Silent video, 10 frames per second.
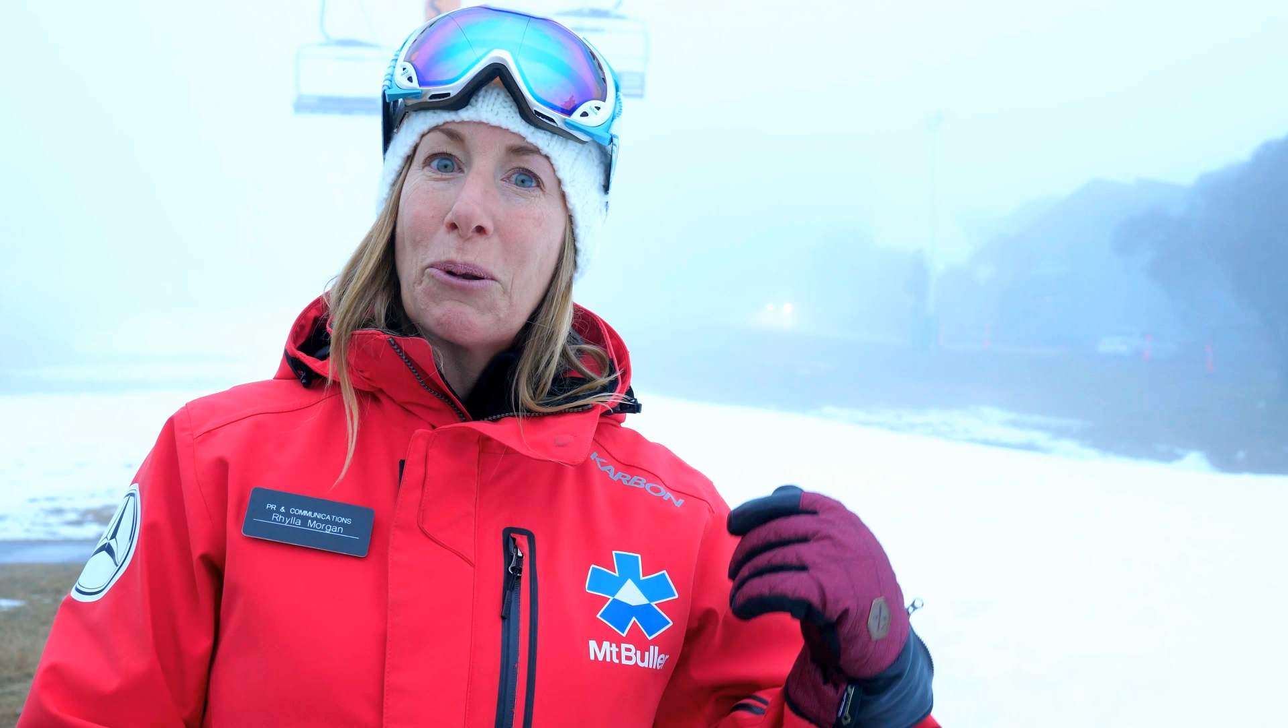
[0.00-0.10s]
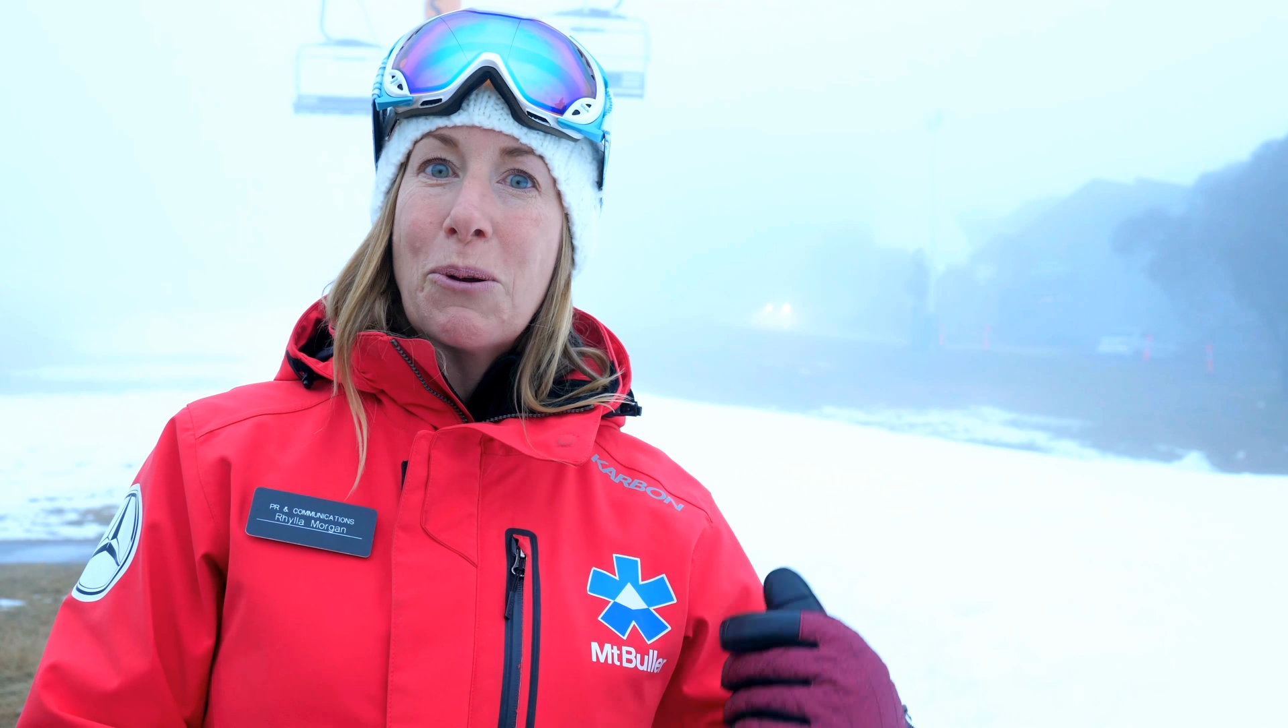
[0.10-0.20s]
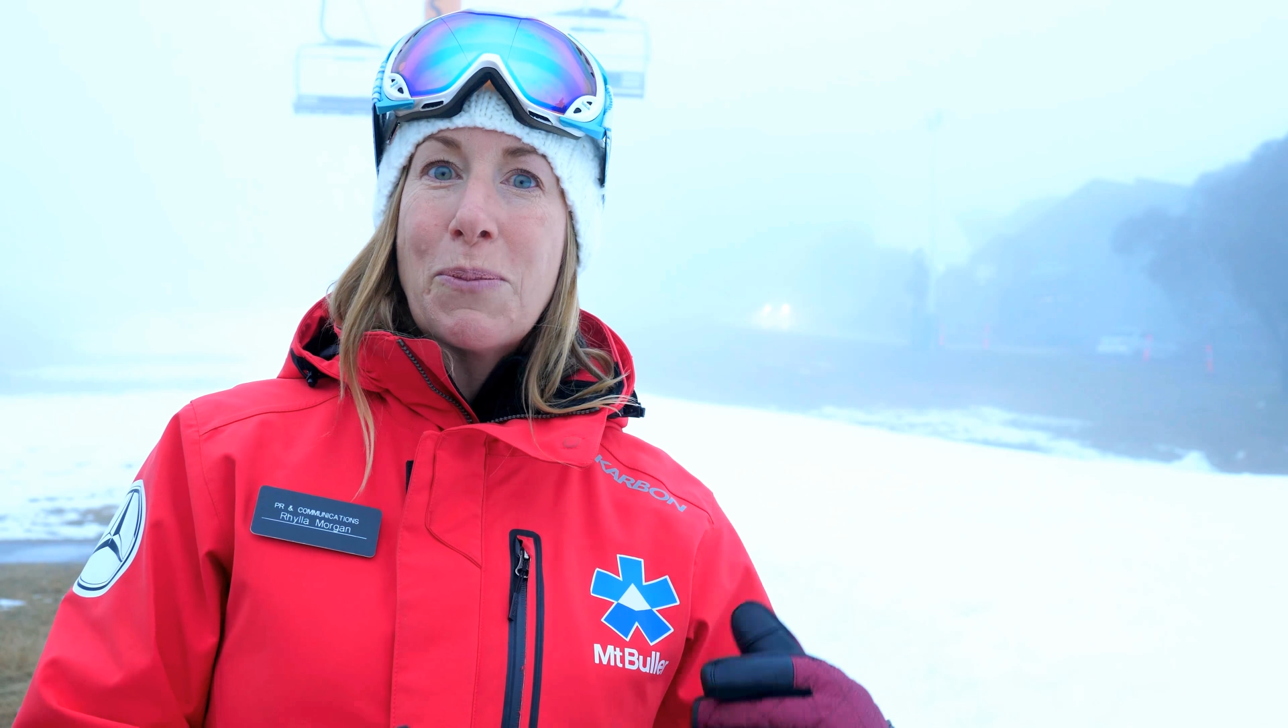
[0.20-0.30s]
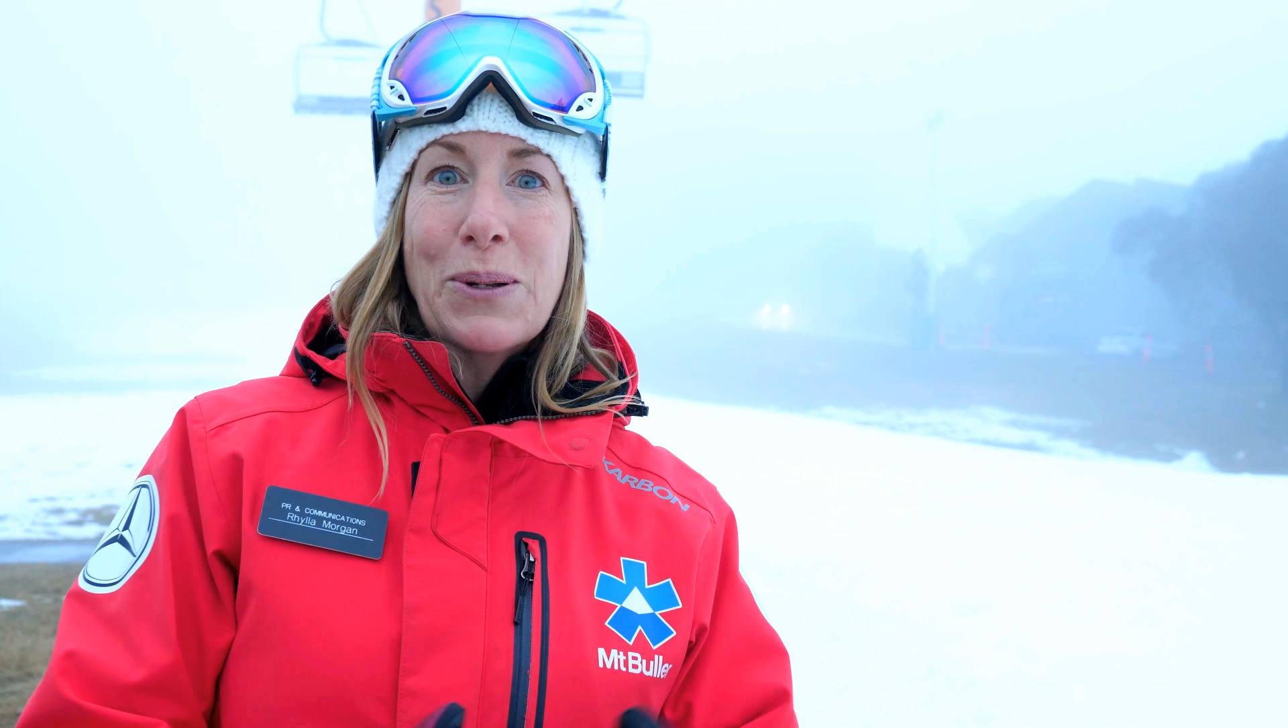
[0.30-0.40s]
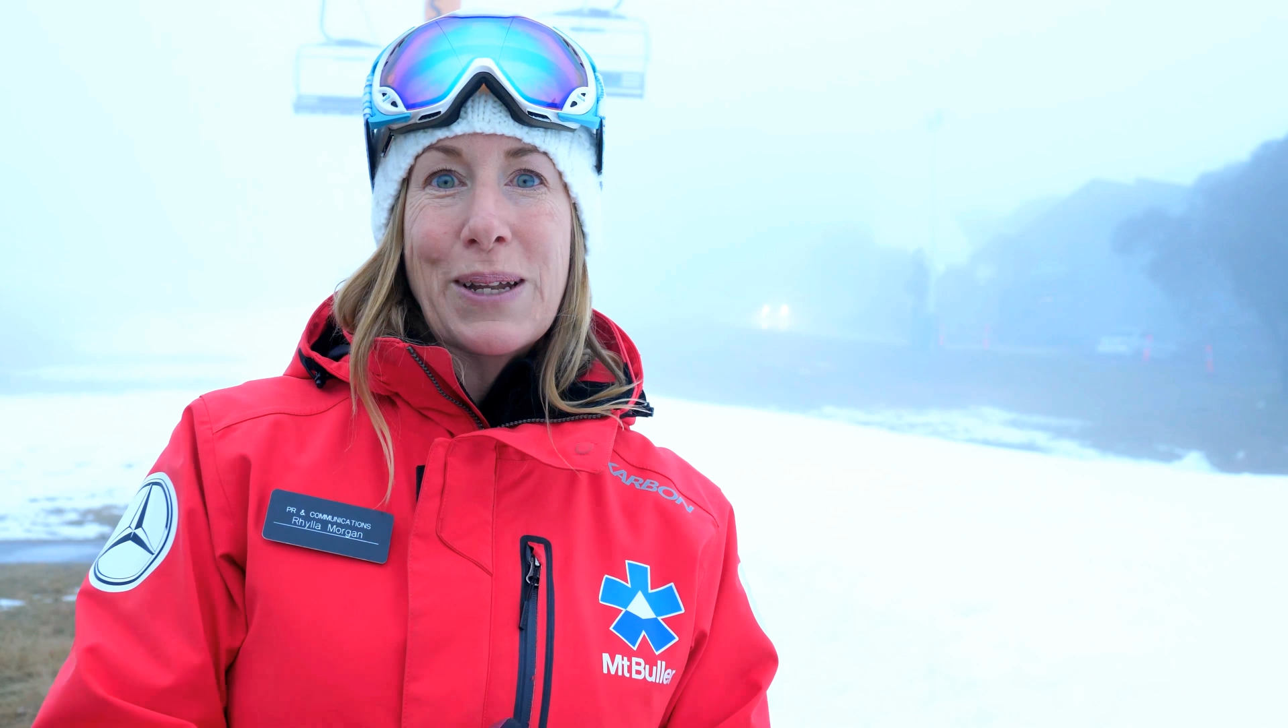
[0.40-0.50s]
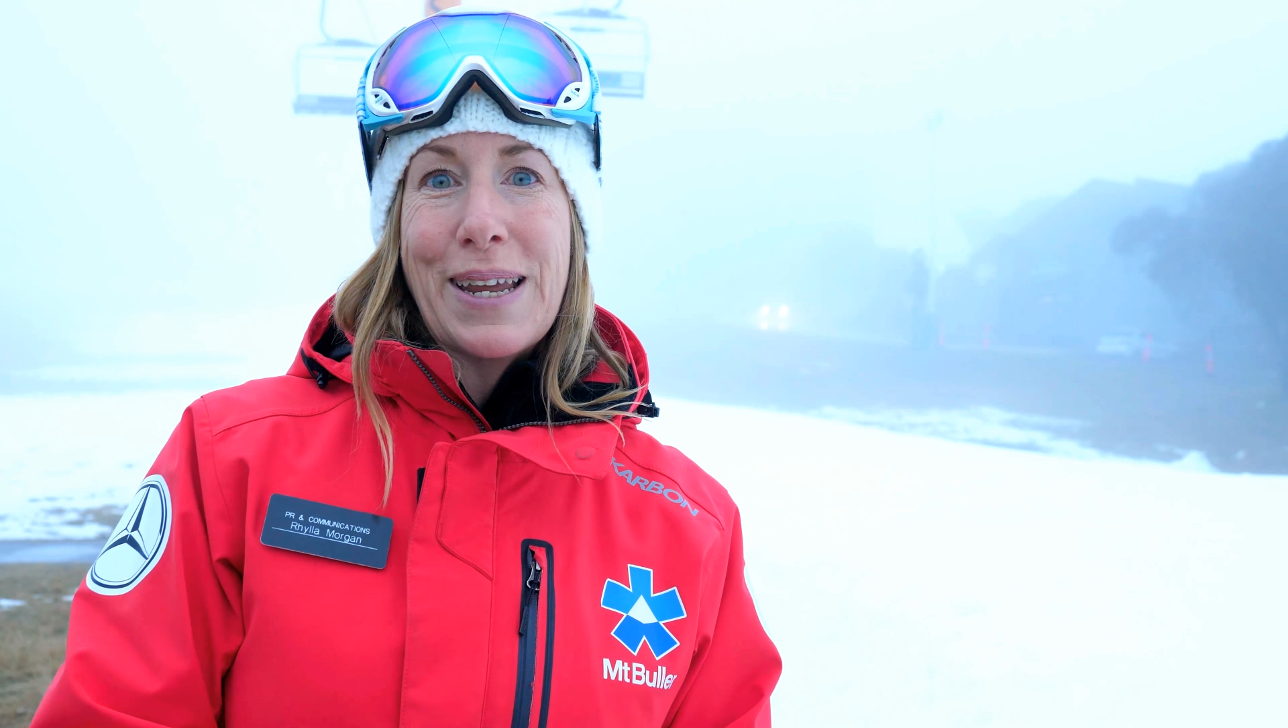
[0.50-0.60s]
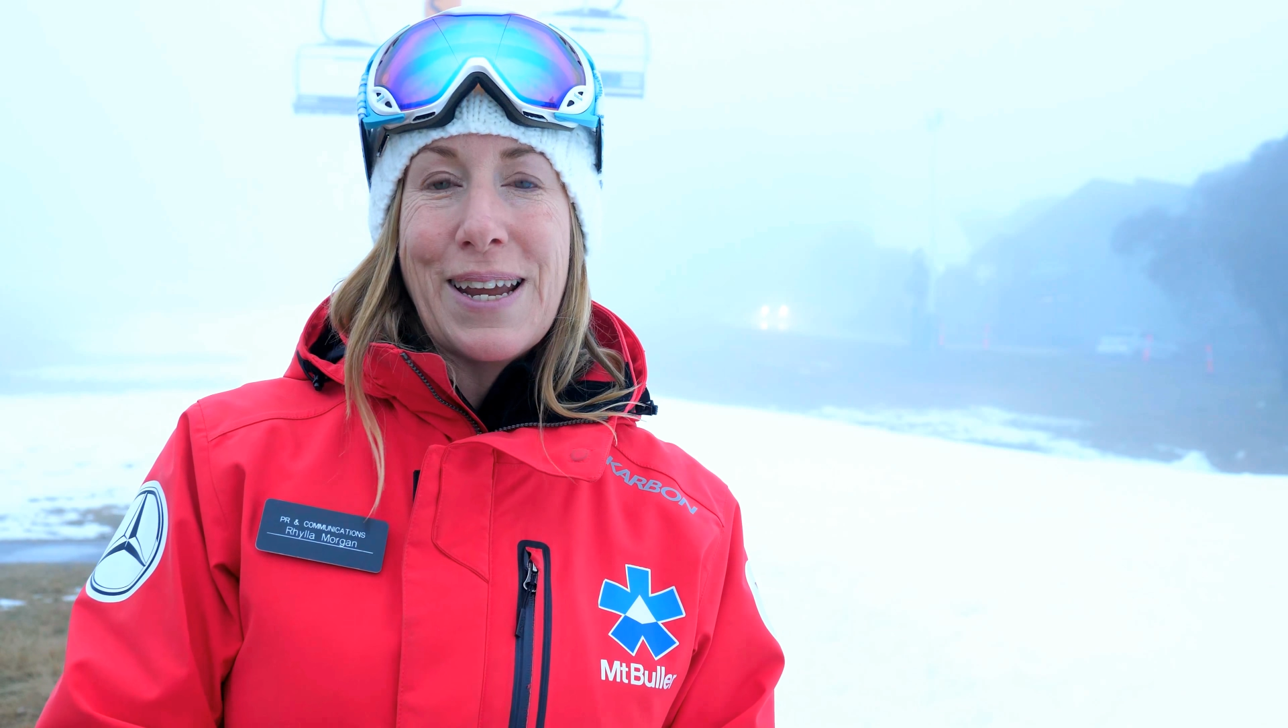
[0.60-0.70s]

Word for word: Blue Bullet